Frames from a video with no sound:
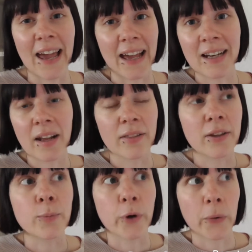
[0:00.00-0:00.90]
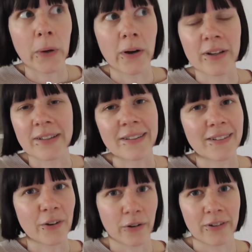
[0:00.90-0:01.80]
And the prologue
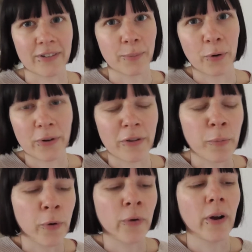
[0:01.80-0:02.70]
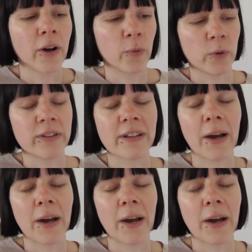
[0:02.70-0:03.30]
did not disappoint. The prologue was